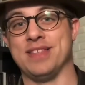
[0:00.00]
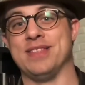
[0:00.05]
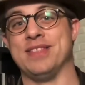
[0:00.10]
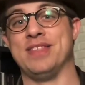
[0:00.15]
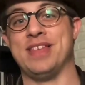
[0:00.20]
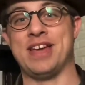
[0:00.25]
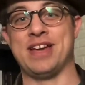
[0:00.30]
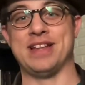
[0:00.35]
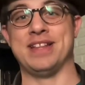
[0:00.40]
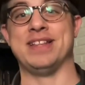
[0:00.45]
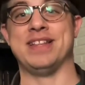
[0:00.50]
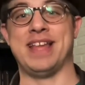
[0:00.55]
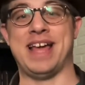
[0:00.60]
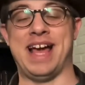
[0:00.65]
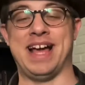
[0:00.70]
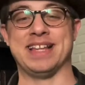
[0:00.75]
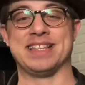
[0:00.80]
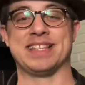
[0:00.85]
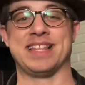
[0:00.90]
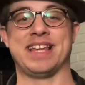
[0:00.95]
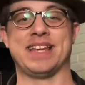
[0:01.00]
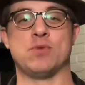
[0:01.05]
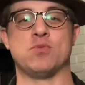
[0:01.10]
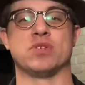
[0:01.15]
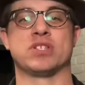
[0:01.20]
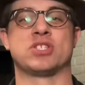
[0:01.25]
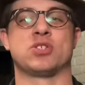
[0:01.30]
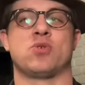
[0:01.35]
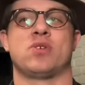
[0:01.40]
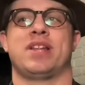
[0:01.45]
then
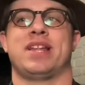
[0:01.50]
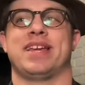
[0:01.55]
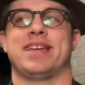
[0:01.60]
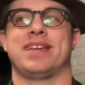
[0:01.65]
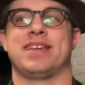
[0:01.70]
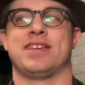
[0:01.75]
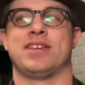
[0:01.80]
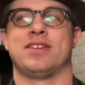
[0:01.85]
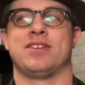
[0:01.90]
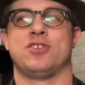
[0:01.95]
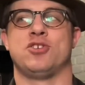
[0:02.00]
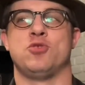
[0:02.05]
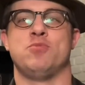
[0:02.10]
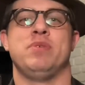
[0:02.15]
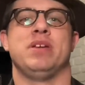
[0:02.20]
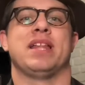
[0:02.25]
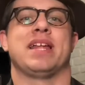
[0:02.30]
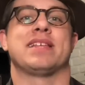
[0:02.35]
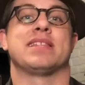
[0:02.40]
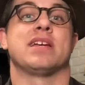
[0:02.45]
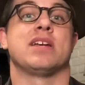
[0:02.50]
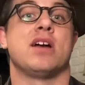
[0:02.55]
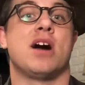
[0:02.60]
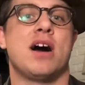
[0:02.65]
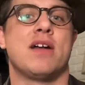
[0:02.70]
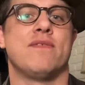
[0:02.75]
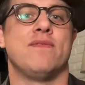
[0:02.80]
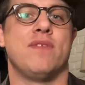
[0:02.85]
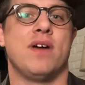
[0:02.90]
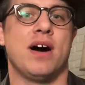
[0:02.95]
was sort of like, could be like the
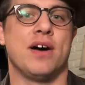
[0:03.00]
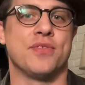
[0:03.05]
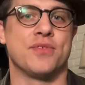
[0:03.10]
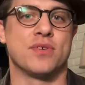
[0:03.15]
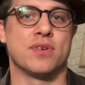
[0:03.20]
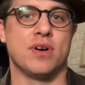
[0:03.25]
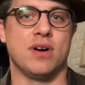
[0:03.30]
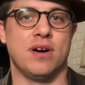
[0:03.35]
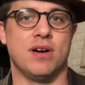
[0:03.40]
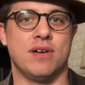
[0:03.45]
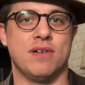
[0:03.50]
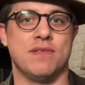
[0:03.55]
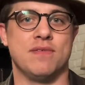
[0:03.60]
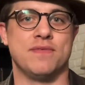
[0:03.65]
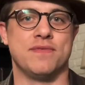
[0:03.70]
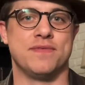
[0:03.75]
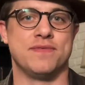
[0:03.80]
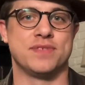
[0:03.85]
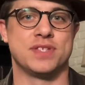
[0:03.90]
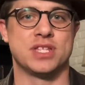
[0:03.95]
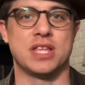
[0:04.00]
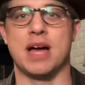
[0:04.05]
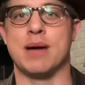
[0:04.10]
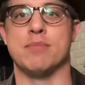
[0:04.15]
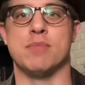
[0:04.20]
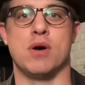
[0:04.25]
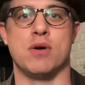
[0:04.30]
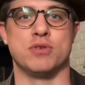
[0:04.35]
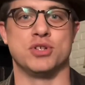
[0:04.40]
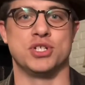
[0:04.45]
godfather of stop
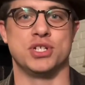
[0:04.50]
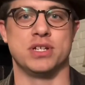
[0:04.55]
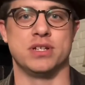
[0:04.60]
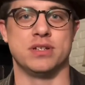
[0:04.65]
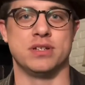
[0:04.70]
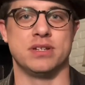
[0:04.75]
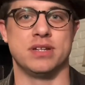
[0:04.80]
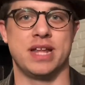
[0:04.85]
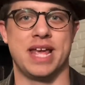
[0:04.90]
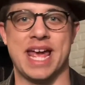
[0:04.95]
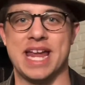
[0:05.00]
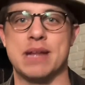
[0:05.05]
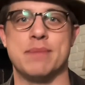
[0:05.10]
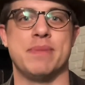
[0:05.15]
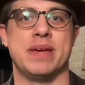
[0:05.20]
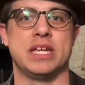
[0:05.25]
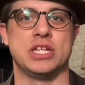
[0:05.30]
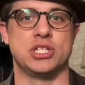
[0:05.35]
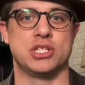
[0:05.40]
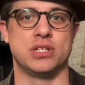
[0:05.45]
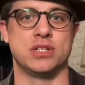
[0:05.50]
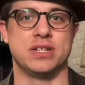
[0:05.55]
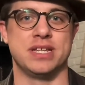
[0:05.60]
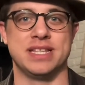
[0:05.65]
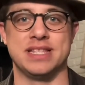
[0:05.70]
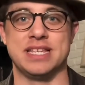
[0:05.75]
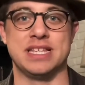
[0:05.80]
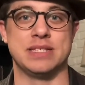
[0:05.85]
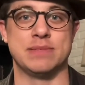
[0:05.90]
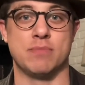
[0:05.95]
motion animation
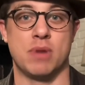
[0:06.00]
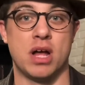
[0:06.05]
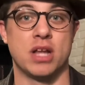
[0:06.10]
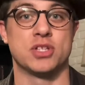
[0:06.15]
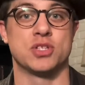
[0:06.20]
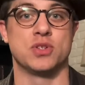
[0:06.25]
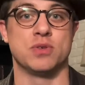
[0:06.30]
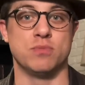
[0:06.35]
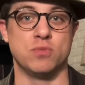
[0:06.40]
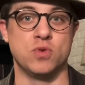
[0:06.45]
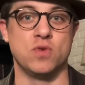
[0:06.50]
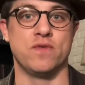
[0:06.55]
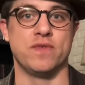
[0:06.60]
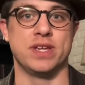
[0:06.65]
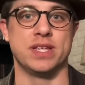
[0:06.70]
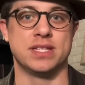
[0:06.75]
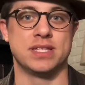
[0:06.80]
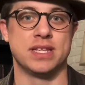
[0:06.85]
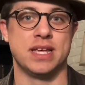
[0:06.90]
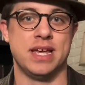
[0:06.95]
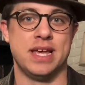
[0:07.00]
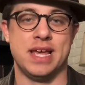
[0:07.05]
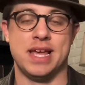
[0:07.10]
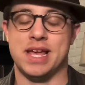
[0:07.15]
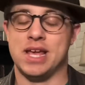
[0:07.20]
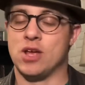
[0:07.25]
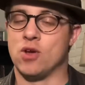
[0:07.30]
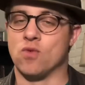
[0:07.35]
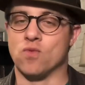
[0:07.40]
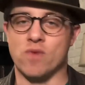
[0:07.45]
in these monster movies.
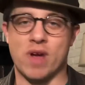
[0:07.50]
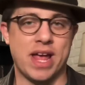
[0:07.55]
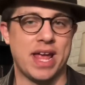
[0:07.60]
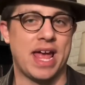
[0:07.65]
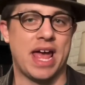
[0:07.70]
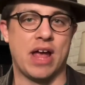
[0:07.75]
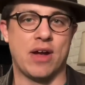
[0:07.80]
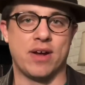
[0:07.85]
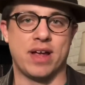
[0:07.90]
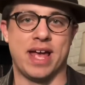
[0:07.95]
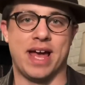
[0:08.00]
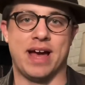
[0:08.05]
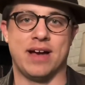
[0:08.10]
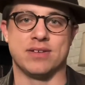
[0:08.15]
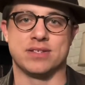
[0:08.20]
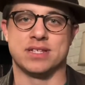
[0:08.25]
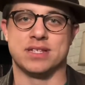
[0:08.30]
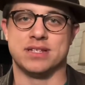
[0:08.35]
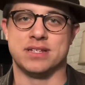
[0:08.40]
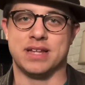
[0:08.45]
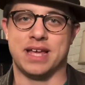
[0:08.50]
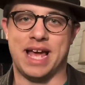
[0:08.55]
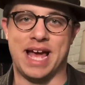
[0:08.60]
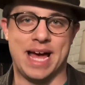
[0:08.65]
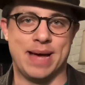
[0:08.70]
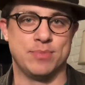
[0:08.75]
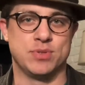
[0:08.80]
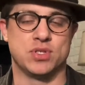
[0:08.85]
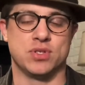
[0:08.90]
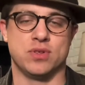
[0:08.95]
Ray Harryhausen
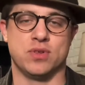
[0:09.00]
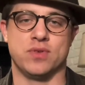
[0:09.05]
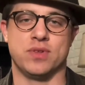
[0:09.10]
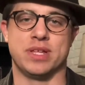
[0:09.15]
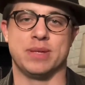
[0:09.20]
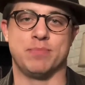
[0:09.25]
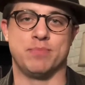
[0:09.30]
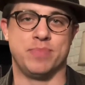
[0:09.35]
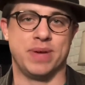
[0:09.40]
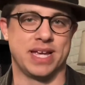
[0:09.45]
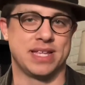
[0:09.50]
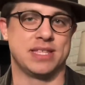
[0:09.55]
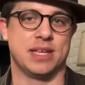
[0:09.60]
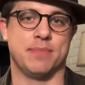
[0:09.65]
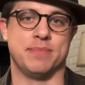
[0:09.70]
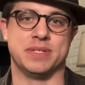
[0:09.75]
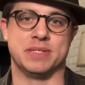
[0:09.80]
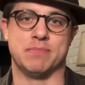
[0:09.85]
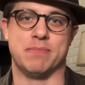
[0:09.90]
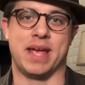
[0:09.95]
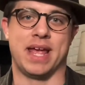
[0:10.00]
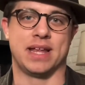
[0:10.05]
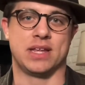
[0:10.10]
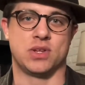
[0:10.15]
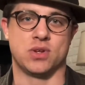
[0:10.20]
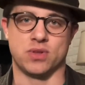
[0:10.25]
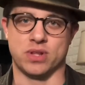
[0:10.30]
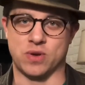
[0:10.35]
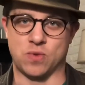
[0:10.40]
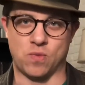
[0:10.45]
absolutely picked up his
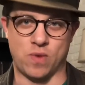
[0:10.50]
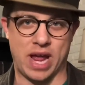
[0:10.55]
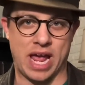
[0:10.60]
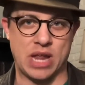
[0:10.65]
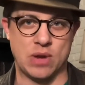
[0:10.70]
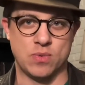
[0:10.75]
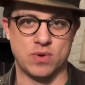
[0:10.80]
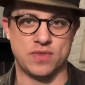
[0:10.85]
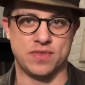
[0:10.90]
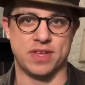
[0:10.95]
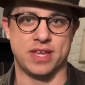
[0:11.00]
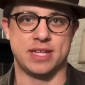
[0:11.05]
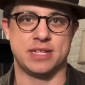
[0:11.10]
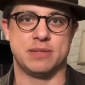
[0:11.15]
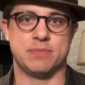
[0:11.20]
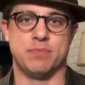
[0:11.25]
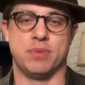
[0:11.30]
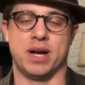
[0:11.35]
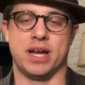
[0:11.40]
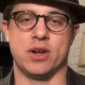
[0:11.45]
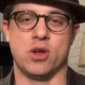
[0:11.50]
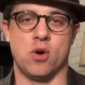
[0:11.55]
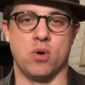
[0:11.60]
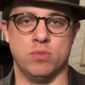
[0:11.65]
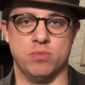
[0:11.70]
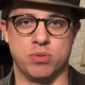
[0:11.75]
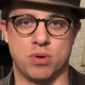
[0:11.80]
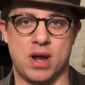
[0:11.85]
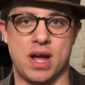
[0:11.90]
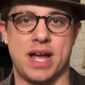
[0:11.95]
mantle and ran with it, but
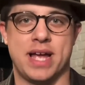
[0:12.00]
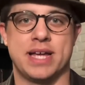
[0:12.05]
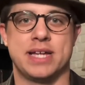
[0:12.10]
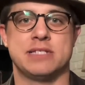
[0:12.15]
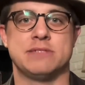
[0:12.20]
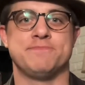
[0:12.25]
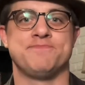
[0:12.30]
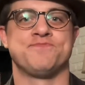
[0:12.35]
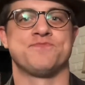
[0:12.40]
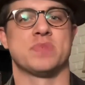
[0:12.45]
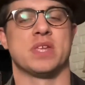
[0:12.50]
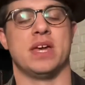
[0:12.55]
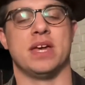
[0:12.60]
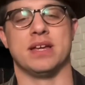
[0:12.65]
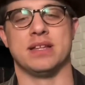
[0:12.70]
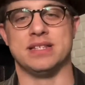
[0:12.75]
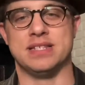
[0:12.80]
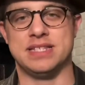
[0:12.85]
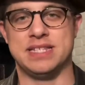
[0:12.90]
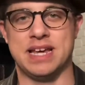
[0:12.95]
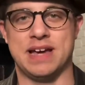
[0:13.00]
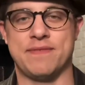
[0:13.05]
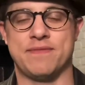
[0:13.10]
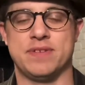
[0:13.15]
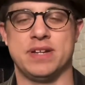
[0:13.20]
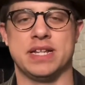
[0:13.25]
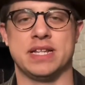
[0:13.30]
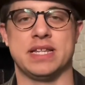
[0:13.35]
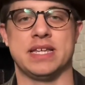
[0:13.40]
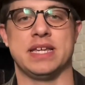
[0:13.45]
O'Brien
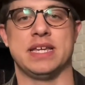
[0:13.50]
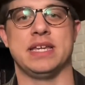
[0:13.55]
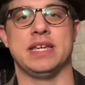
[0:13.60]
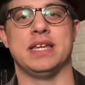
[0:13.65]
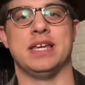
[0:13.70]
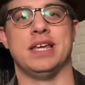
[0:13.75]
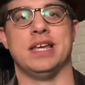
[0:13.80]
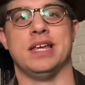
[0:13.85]
definitely,